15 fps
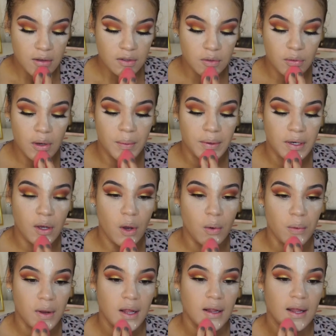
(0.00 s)
So I want to go
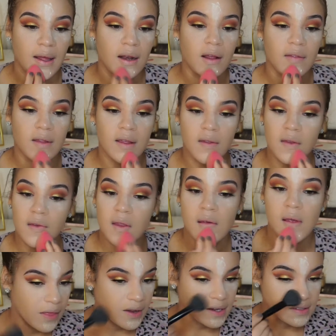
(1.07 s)
really light on this.
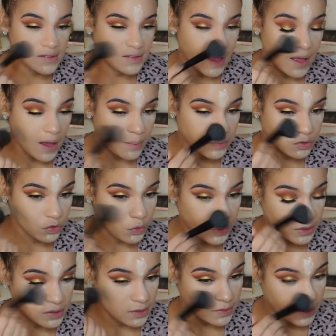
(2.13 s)
Now that it's set, I'm just
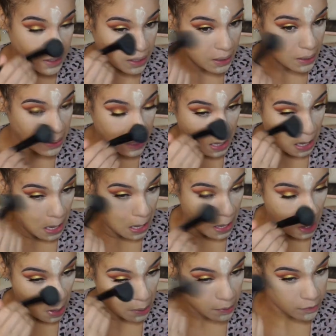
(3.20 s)
going to take
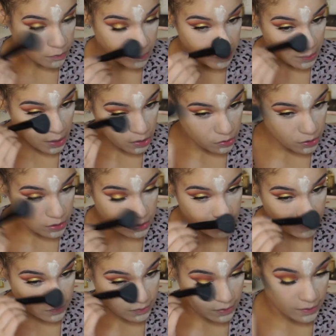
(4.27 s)
this brush and
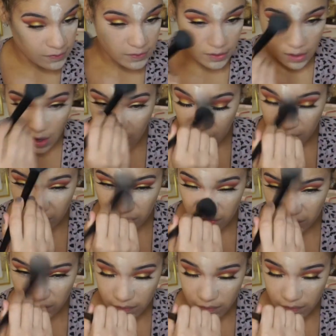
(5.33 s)
just dust it off.